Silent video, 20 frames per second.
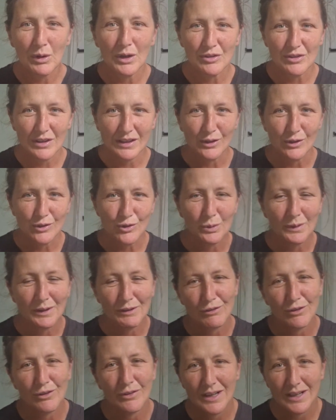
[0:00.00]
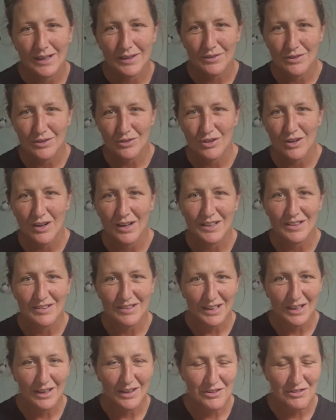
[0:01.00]
won't take you 24 hours to try and
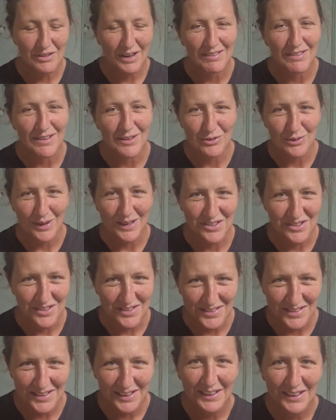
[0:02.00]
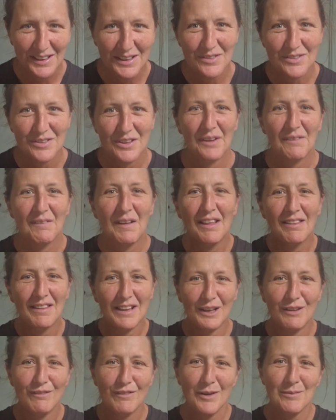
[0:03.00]
dehydrate your radishes. So
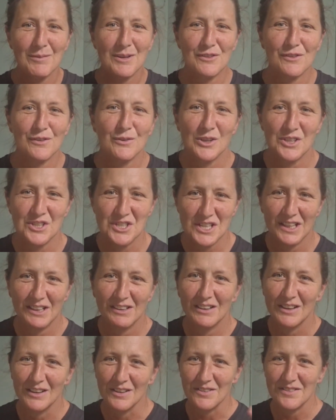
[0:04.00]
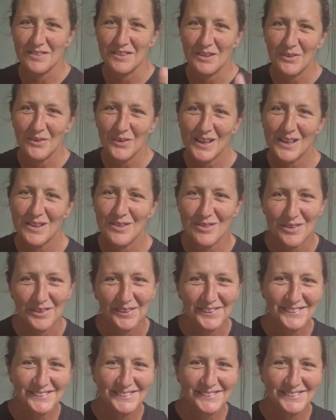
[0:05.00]
thank you very much for watching. I'll see you again soon.